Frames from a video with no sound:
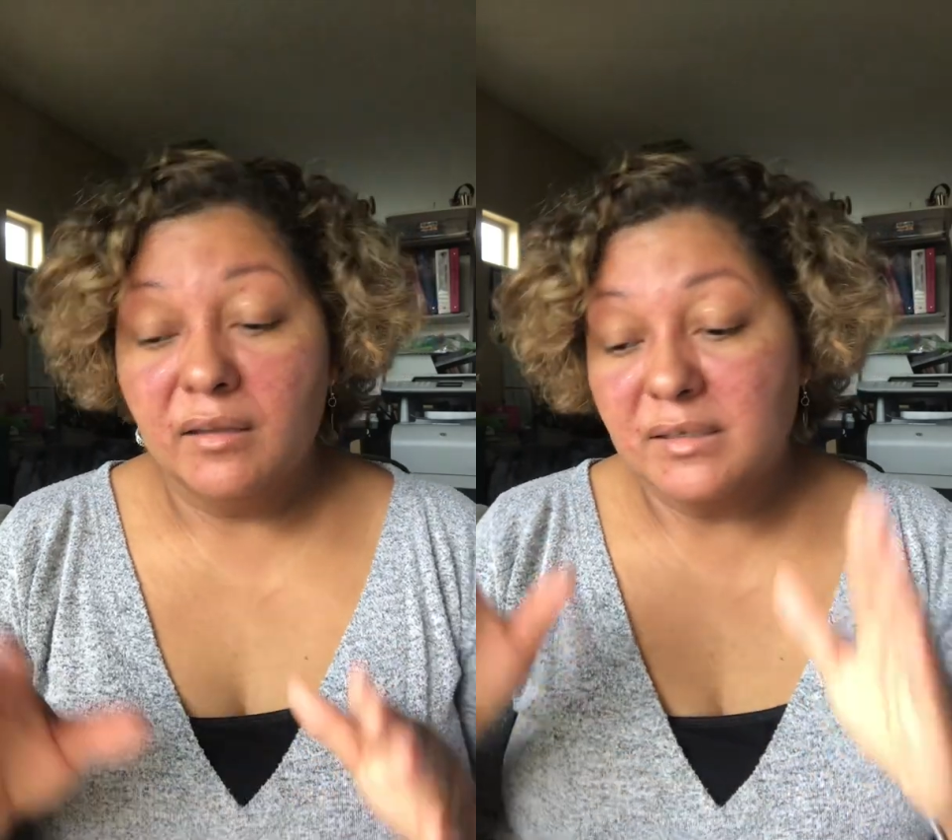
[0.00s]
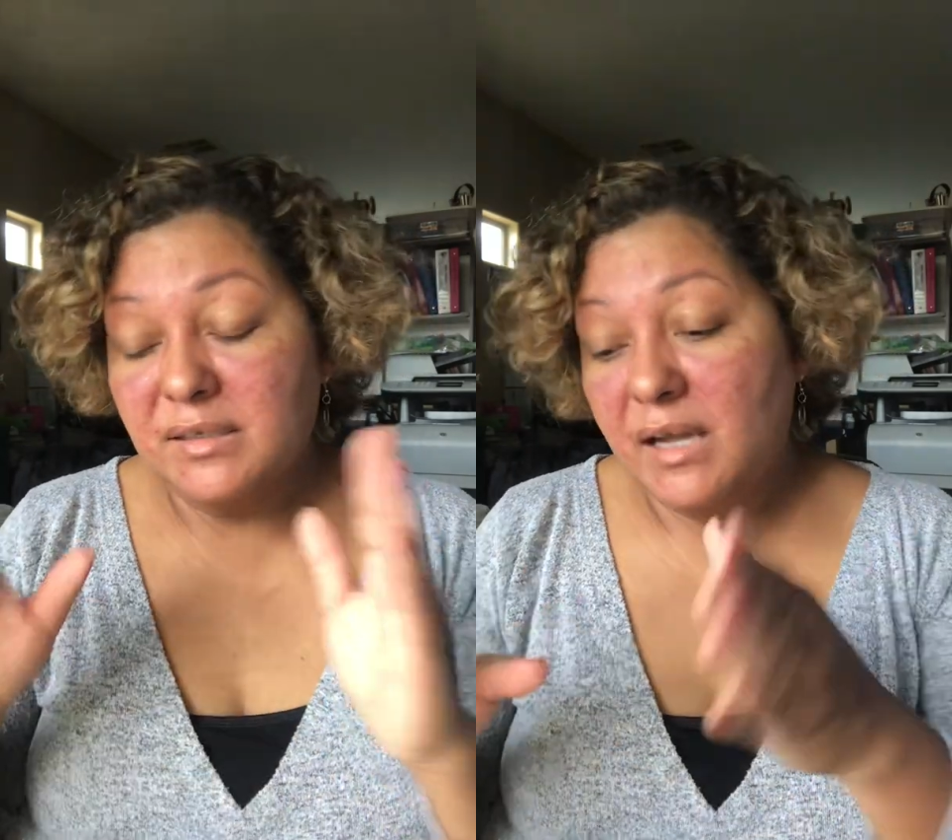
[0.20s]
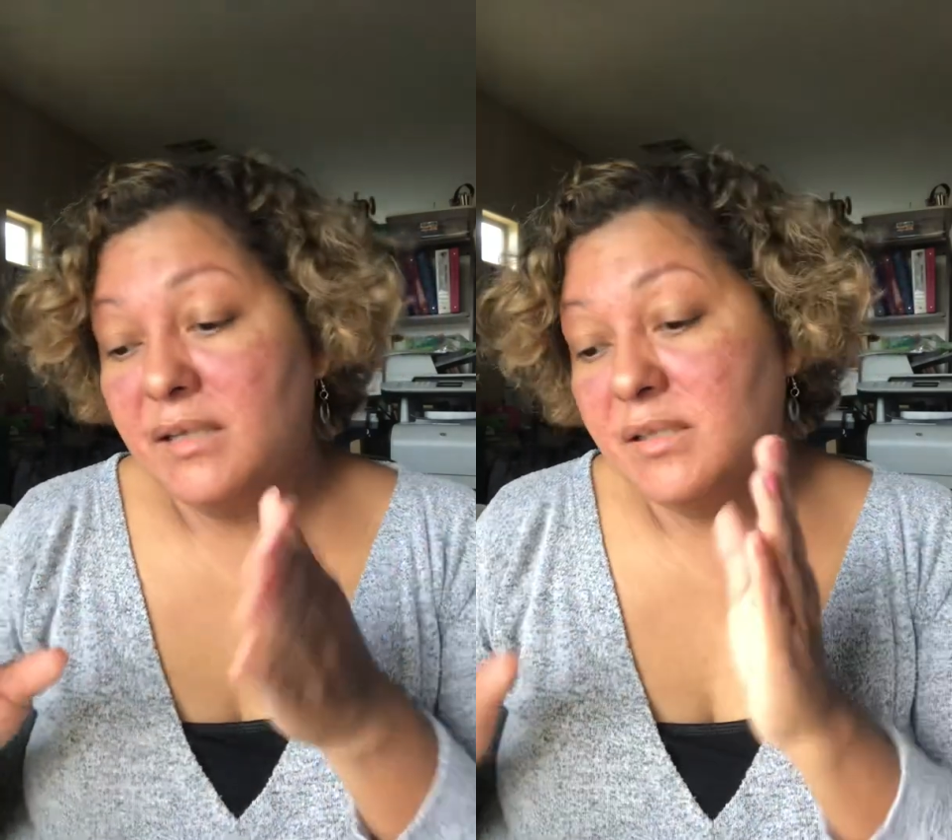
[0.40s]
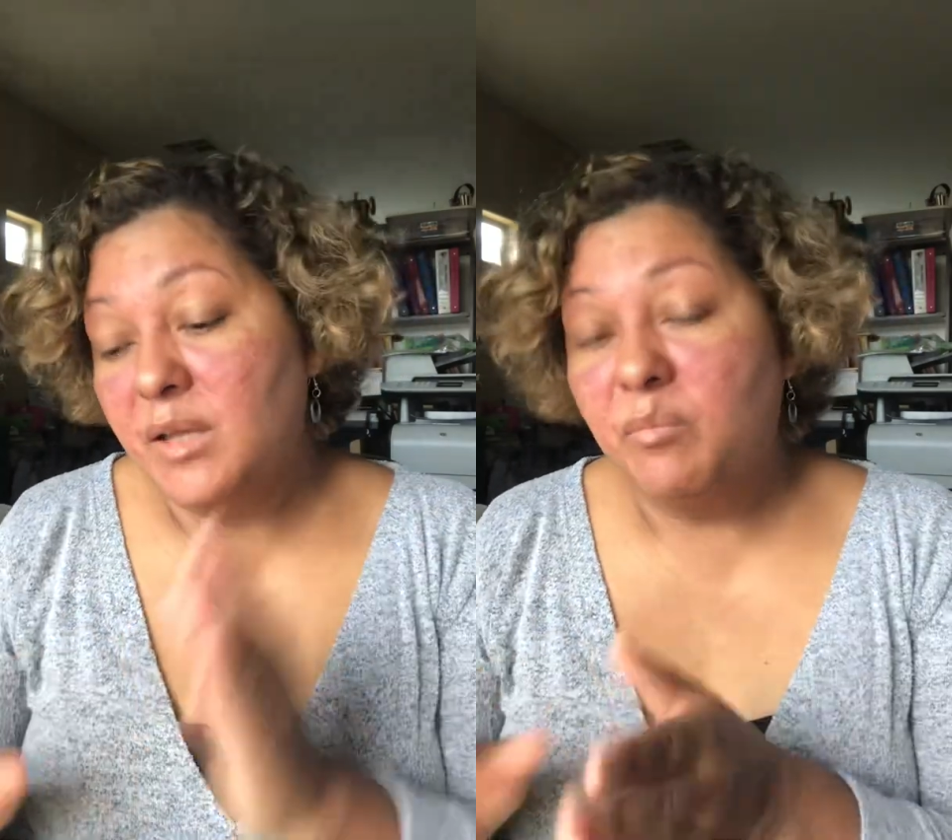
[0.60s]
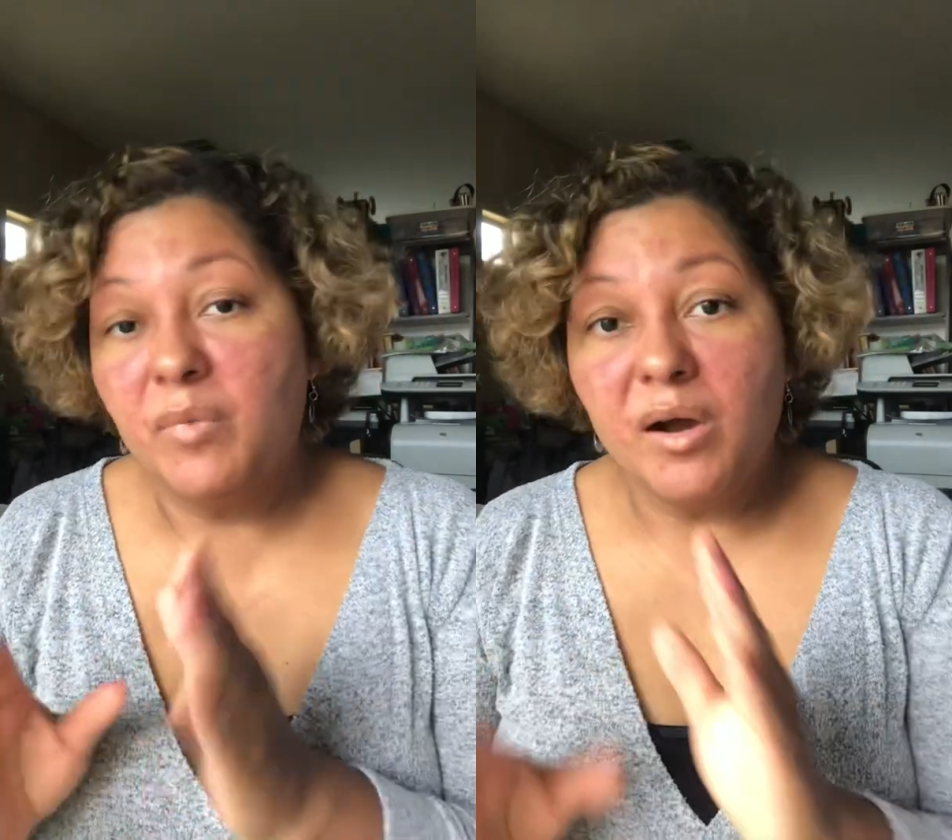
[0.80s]
exact
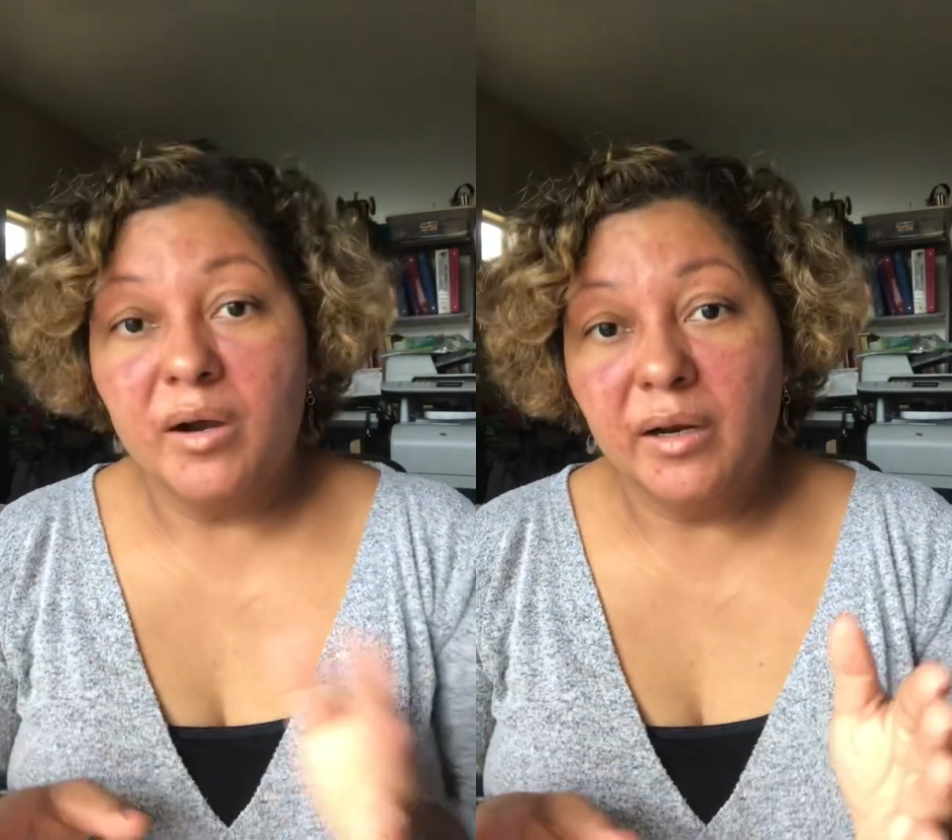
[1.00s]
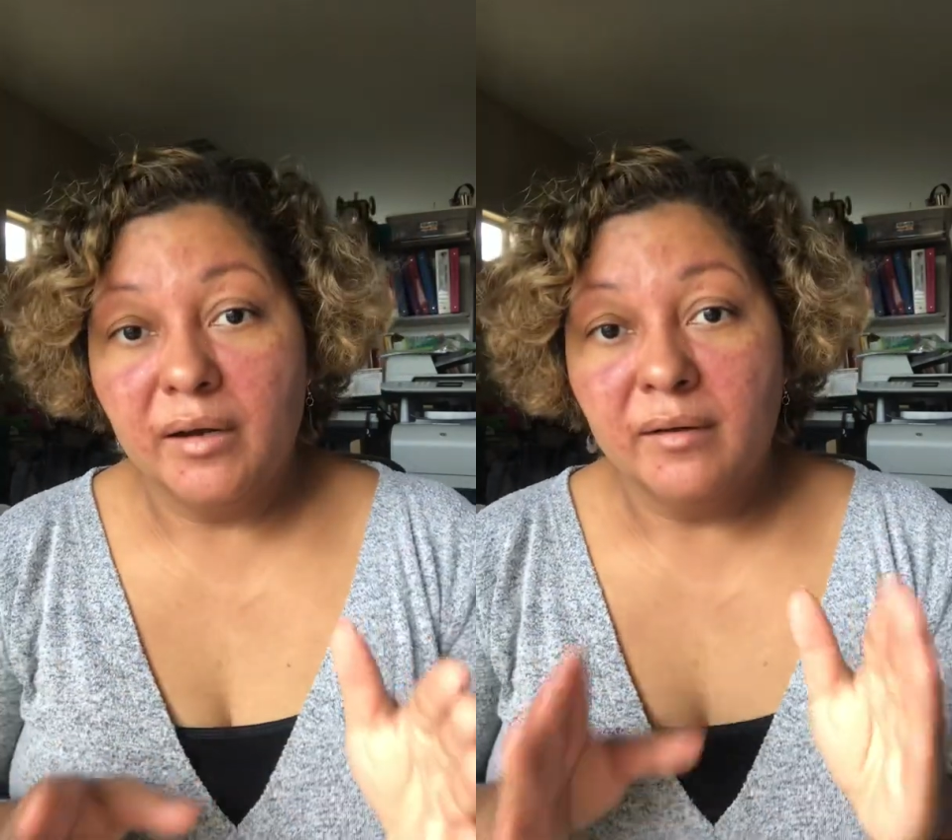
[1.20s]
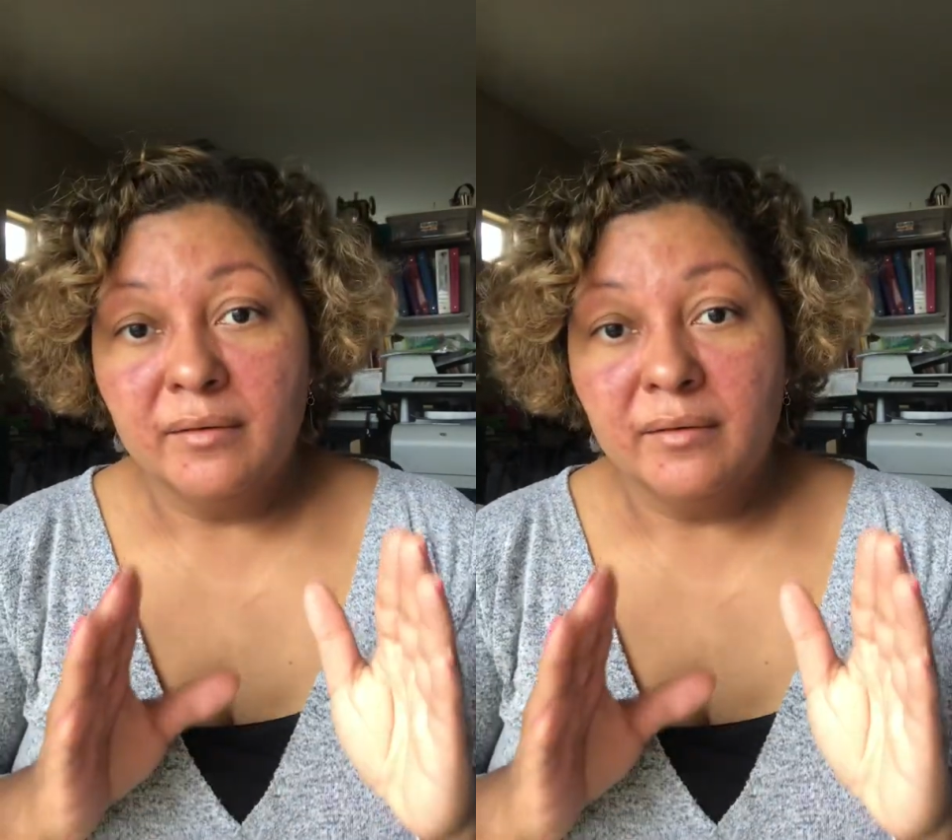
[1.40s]
same part